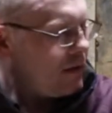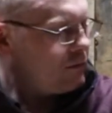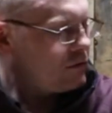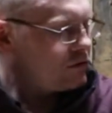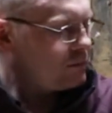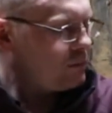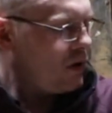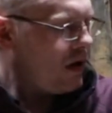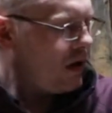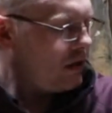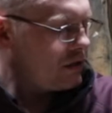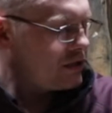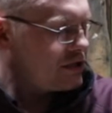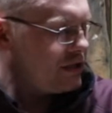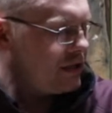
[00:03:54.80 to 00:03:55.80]
we'll just
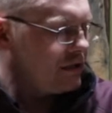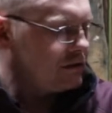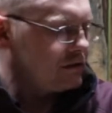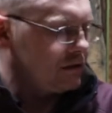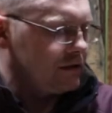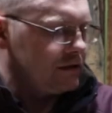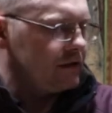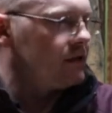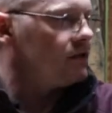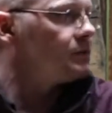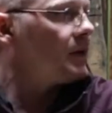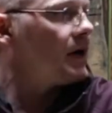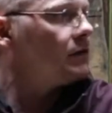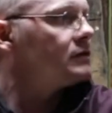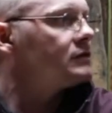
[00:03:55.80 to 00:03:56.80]
polish the inside of these
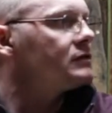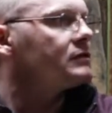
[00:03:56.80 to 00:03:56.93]
barrels,